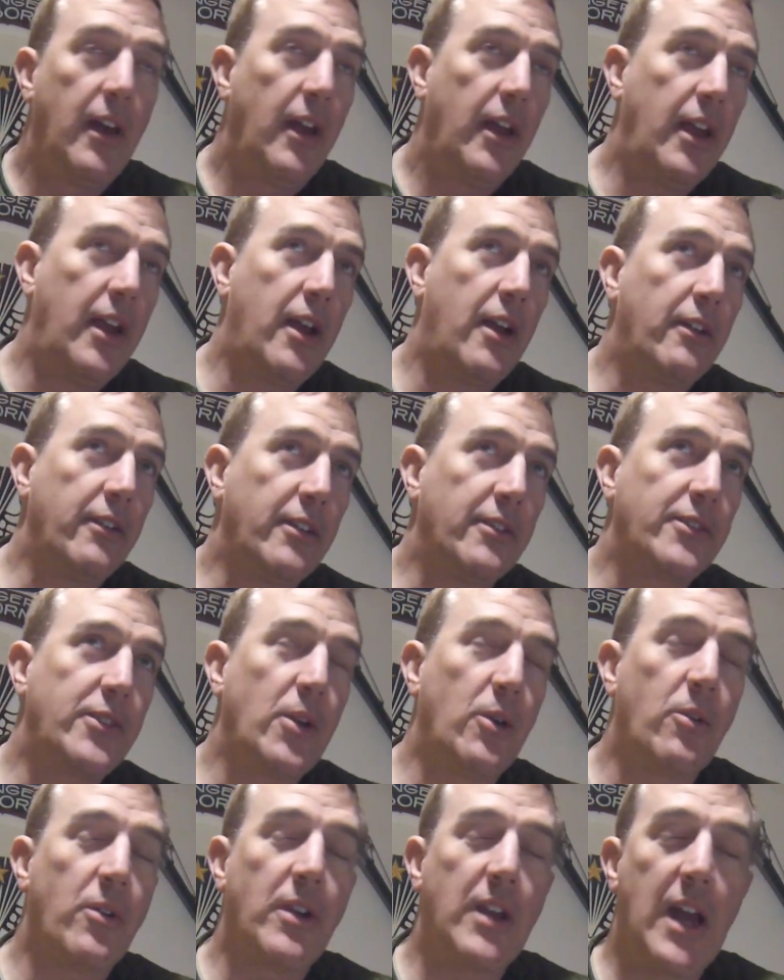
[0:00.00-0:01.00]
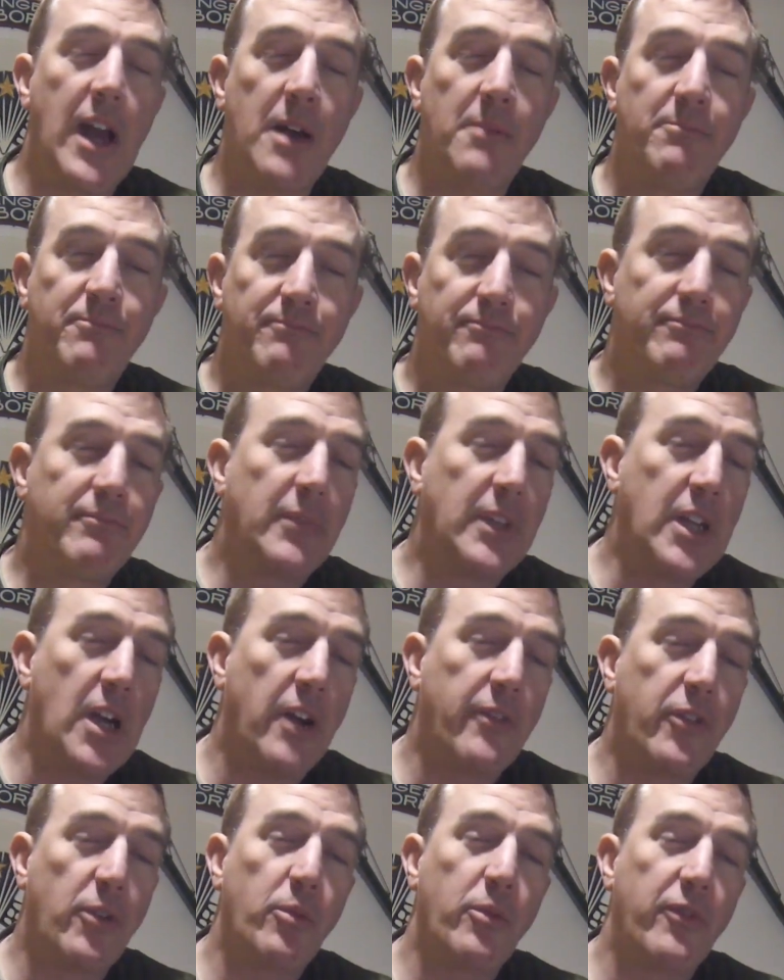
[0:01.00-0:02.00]
you know, your doorknob
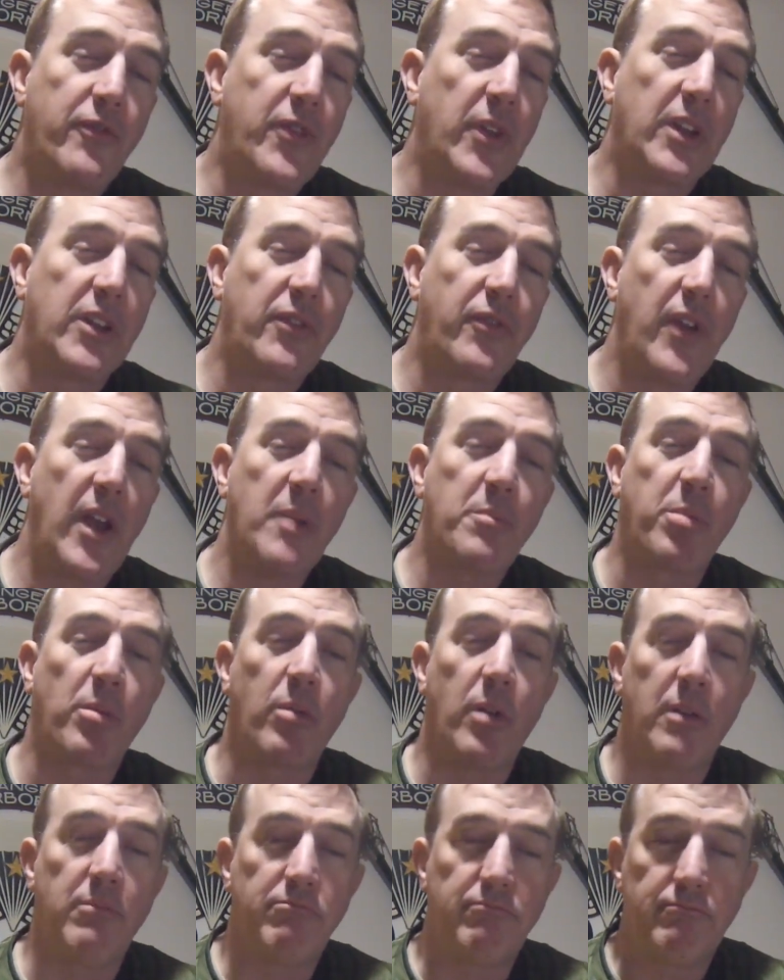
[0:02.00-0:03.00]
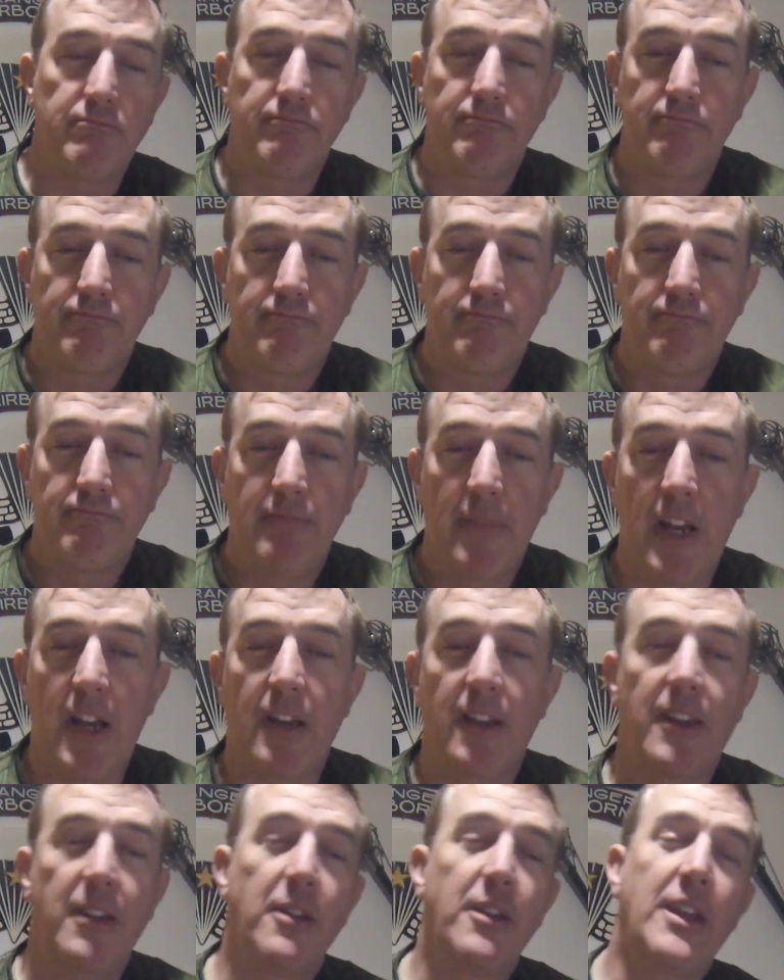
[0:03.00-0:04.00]
covered with Vicks vapor rub. You know,
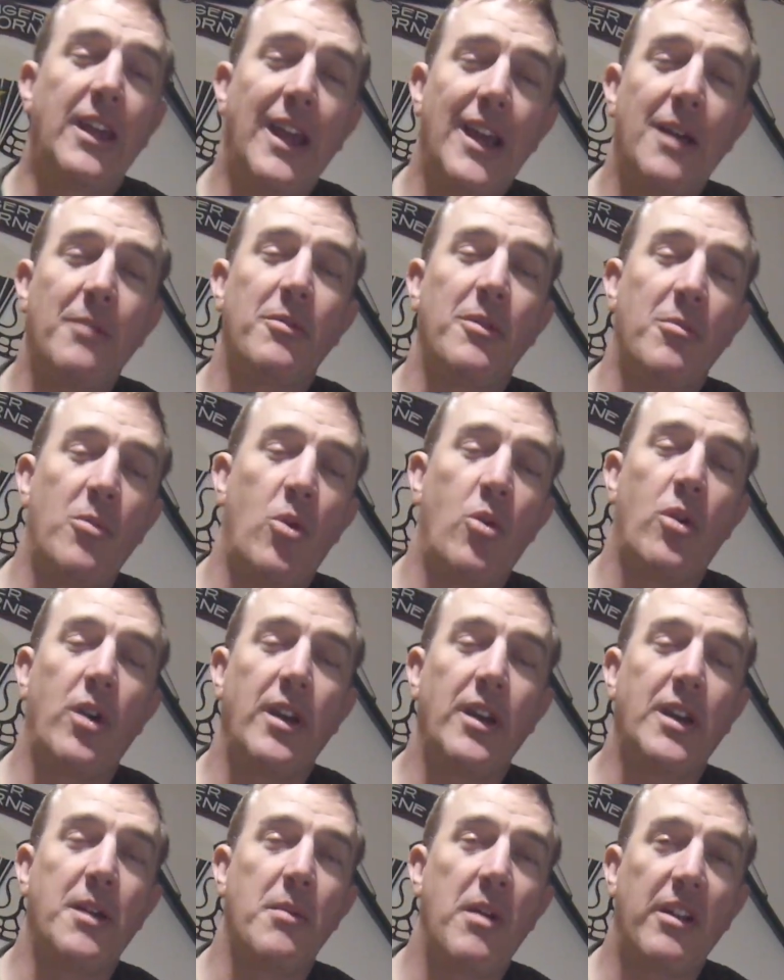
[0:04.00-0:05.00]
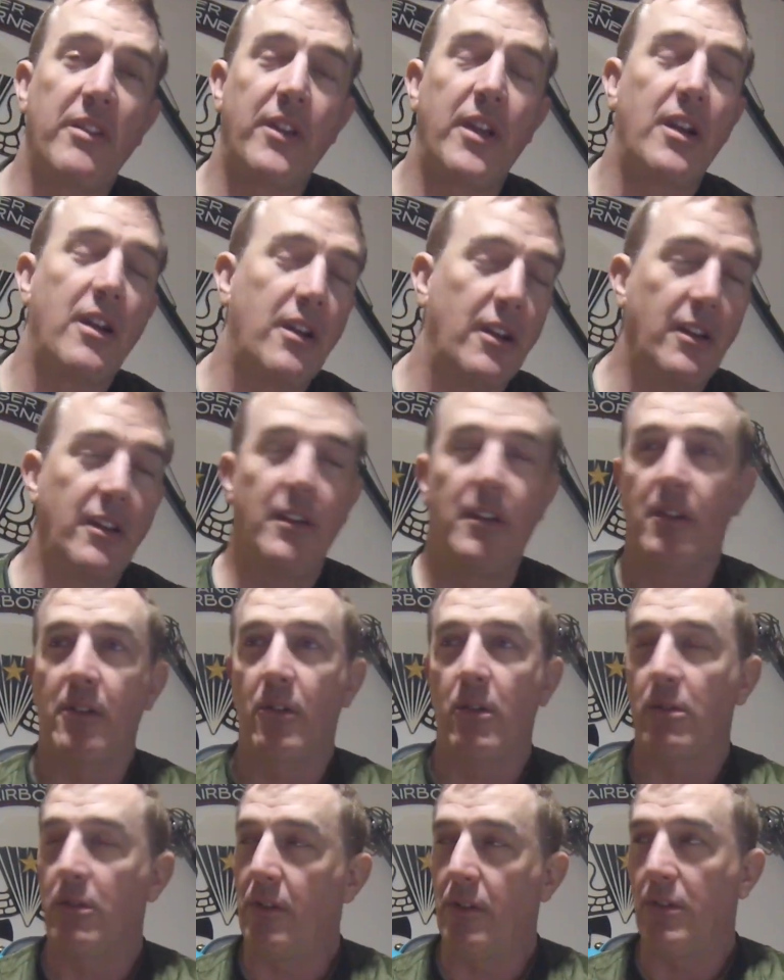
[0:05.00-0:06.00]
you get up in the morning, you come out there, you
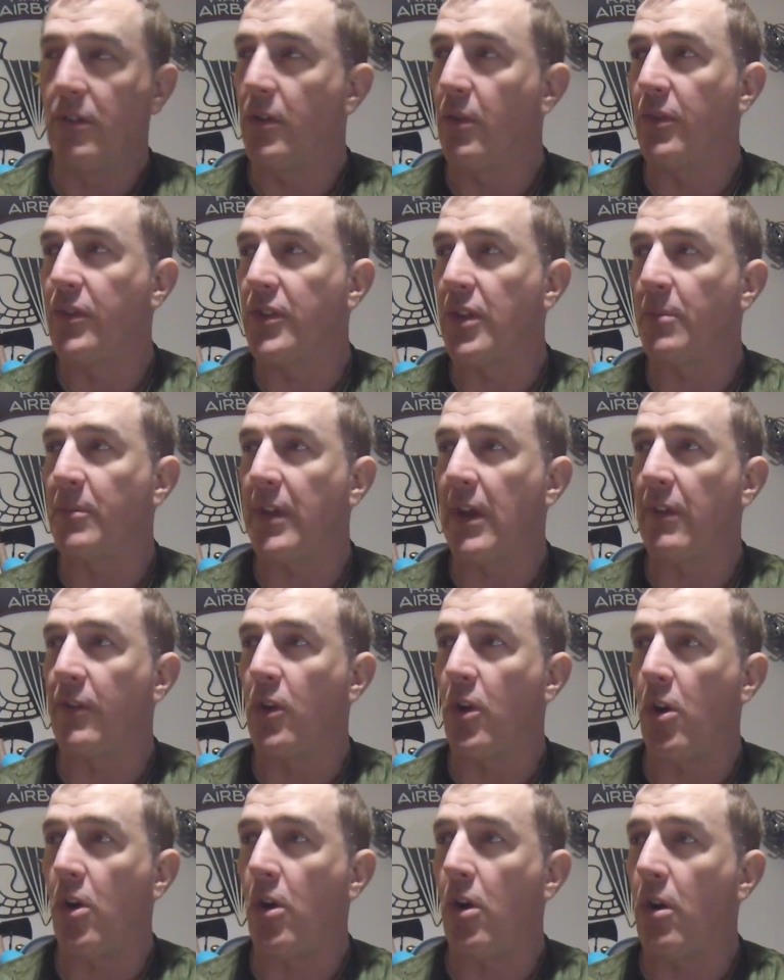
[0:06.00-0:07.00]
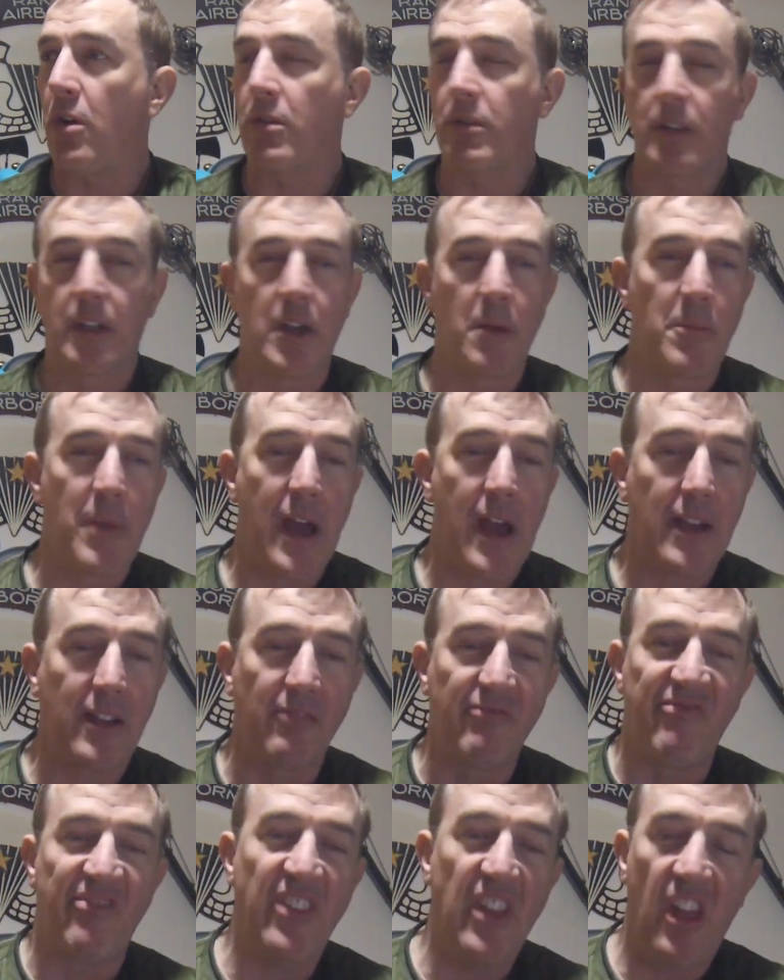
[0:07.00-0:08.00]
know, do something down the hall and come back
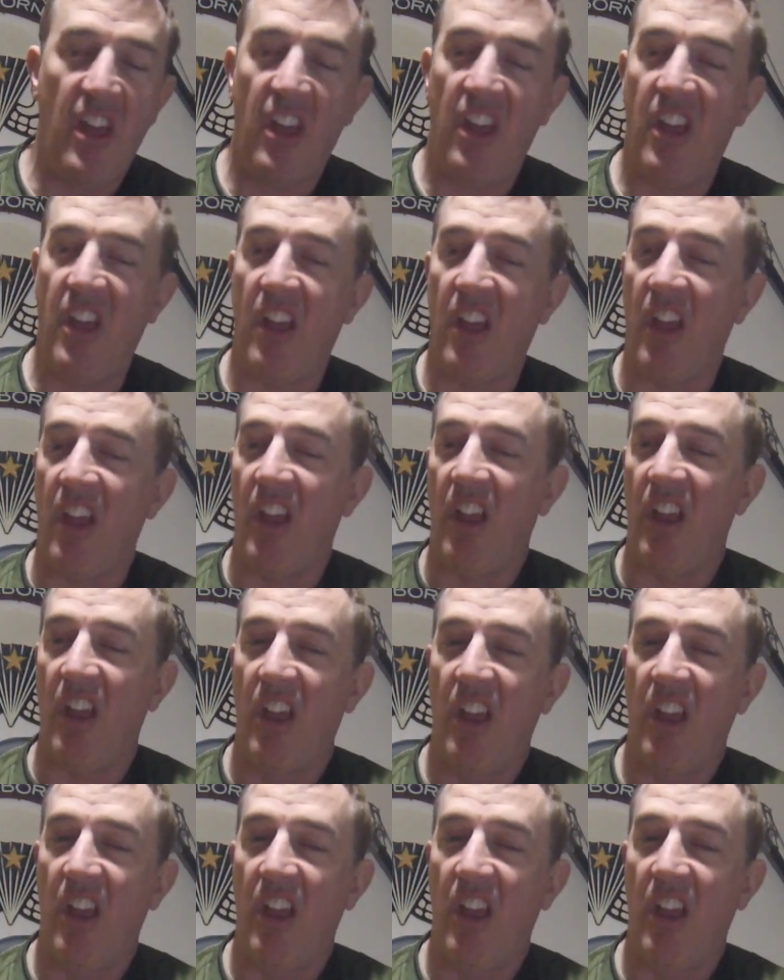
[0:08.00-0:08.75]
and, ugh.